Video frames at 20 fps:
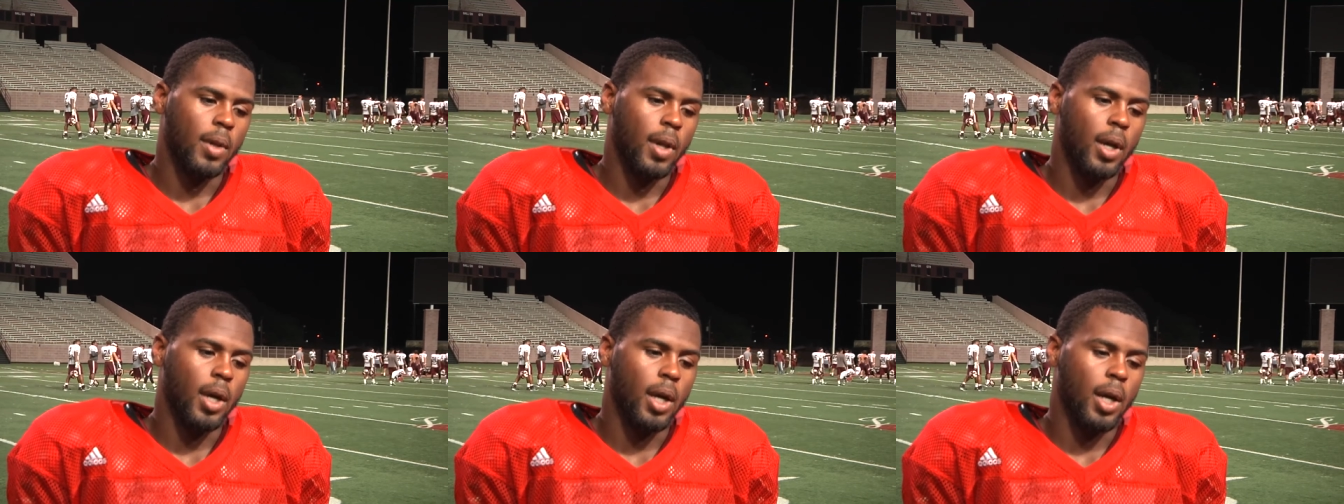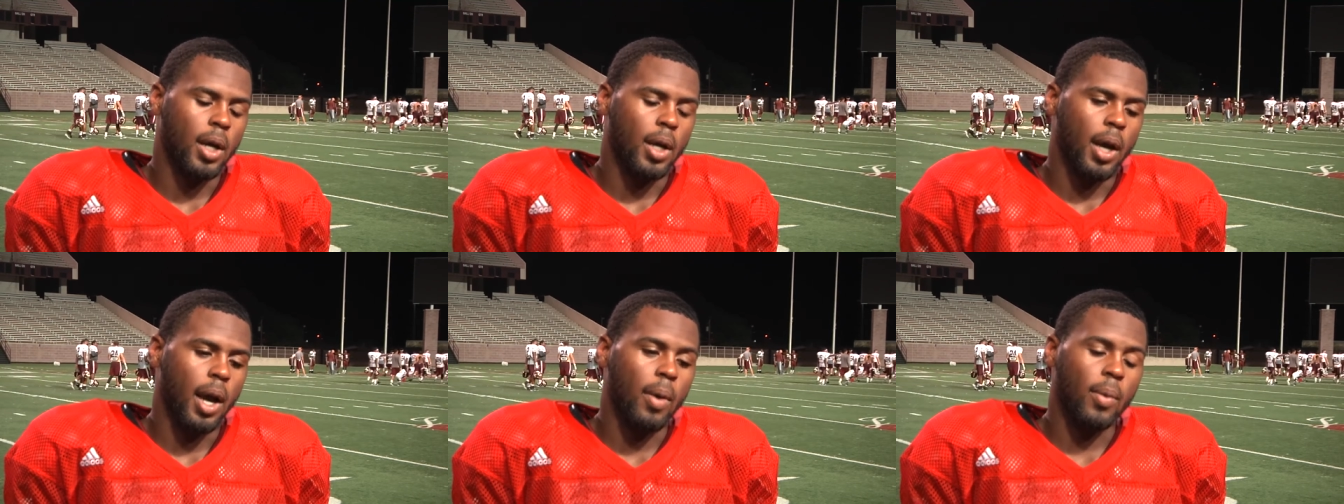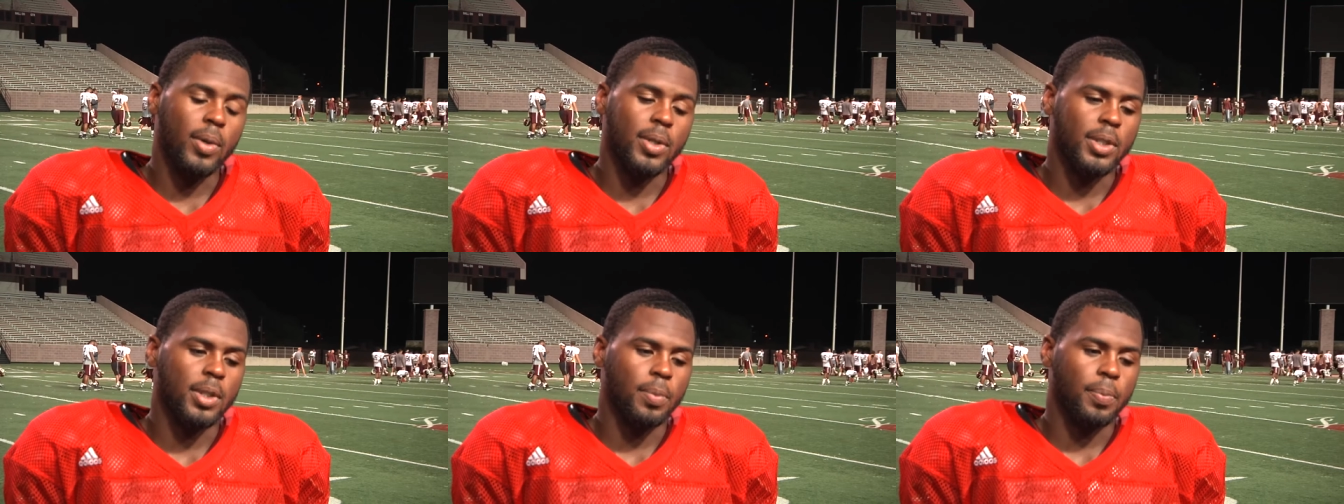Uh, I
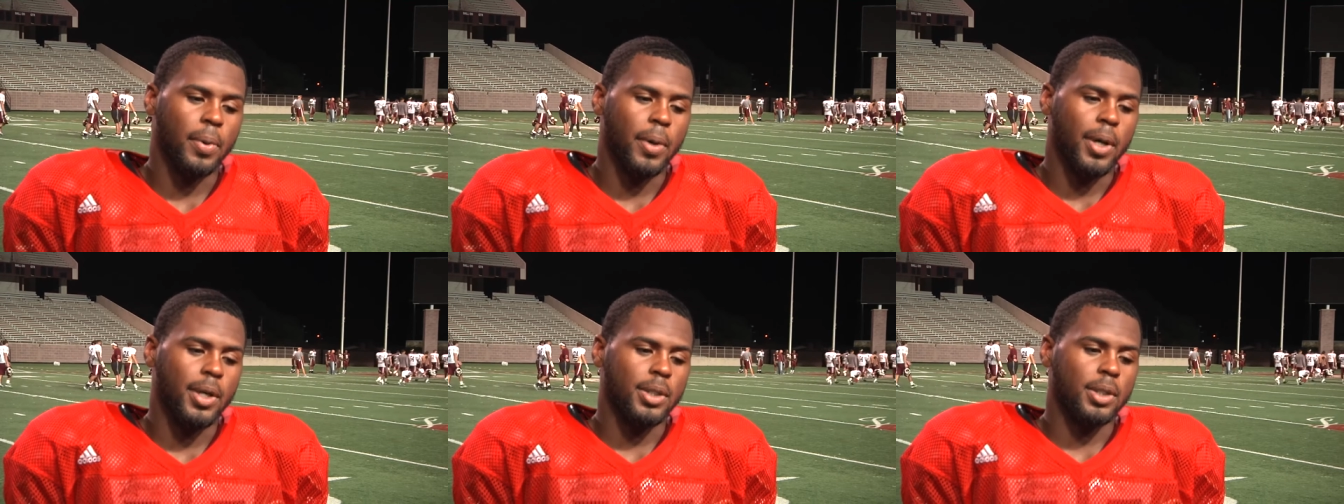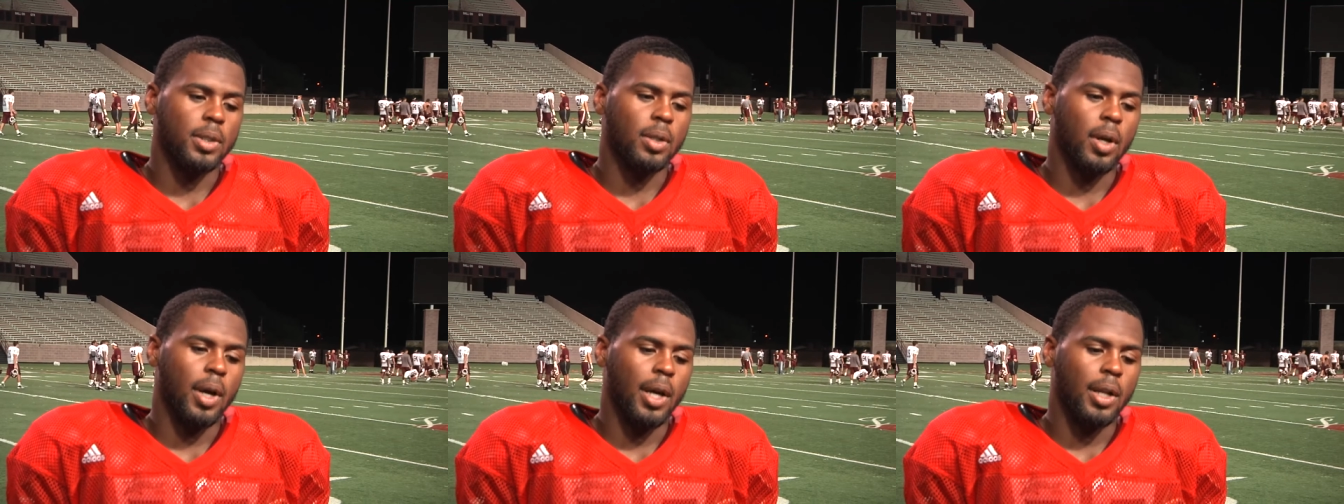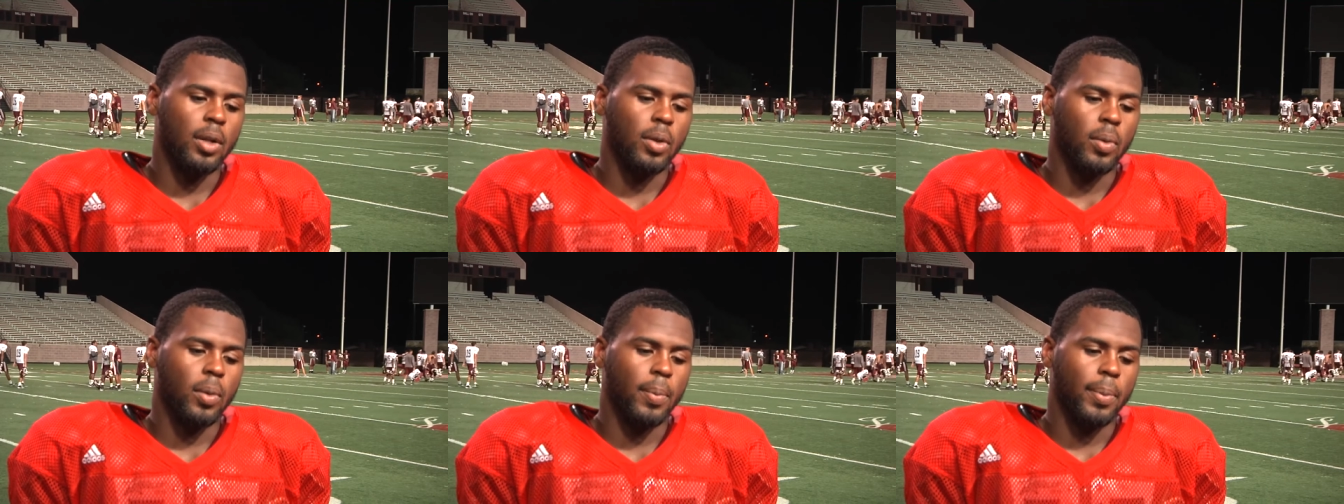wasn't surprised. You know, I
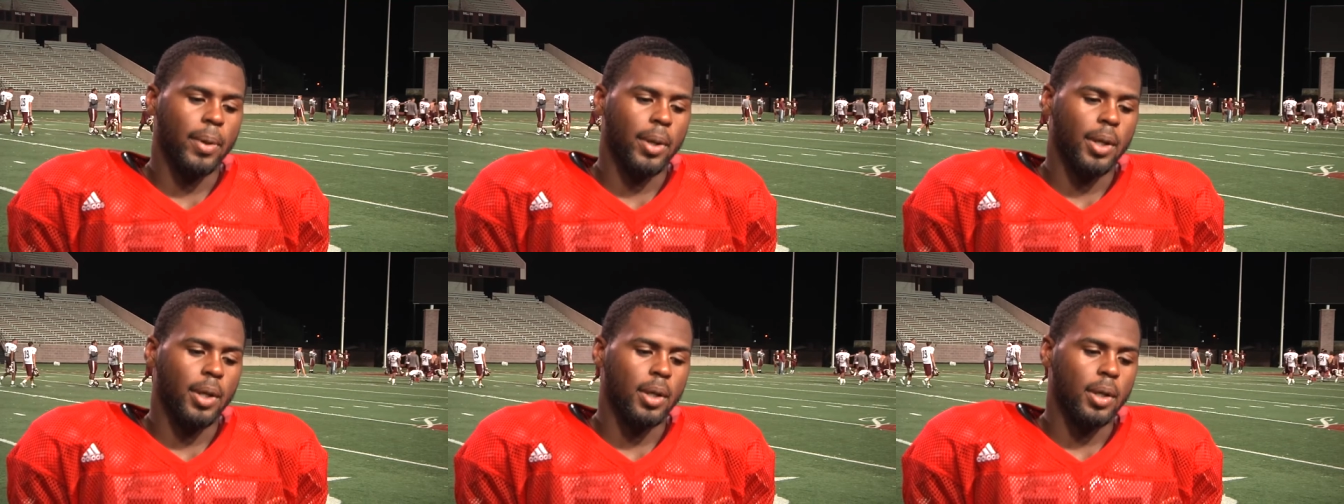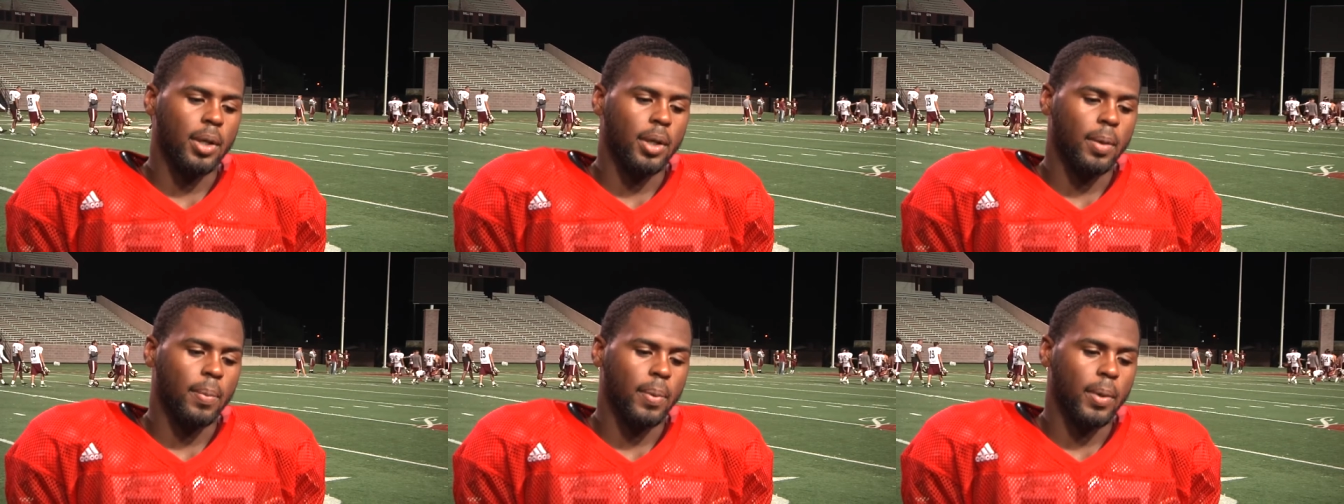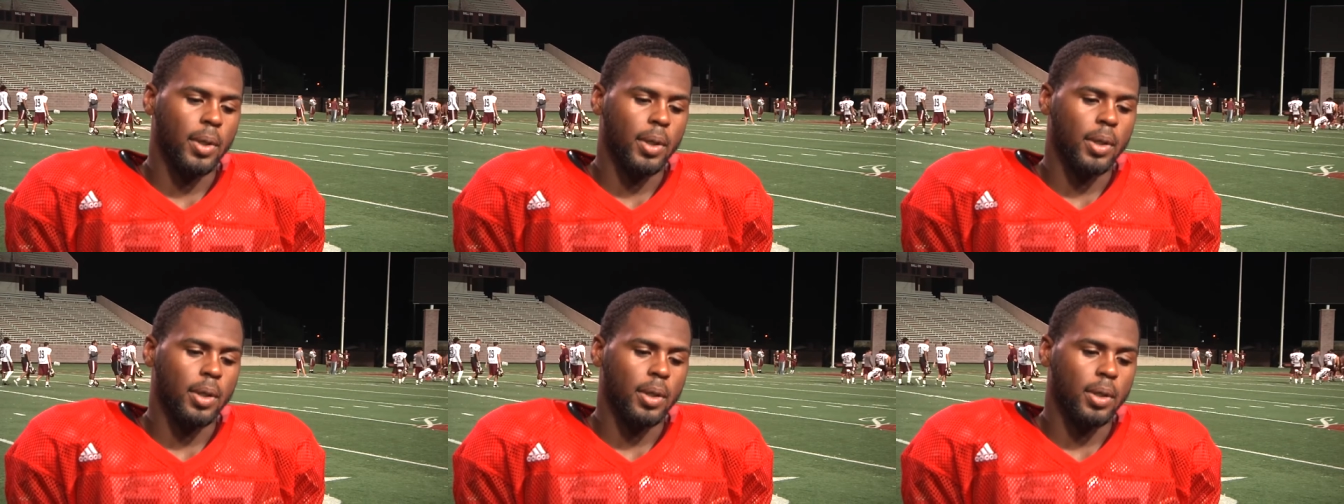know we played a, a
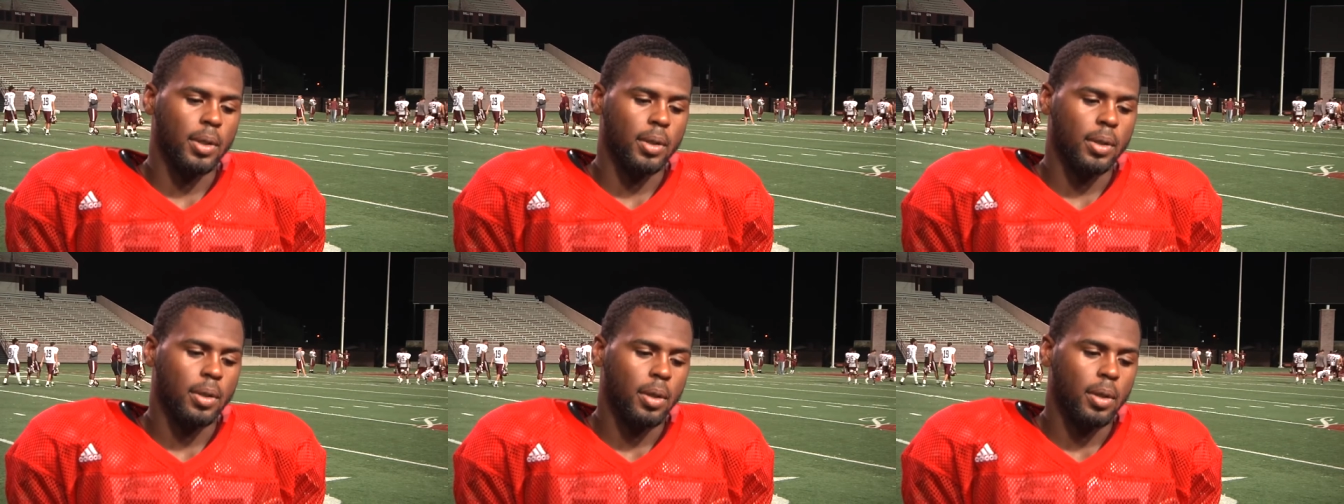pretty good